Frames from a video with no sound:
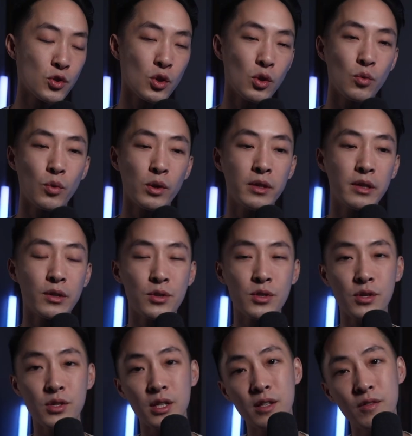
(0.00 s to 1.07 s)
So when there's
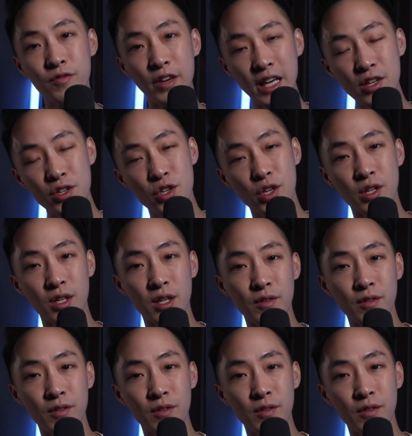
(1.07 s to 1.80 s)
this invasion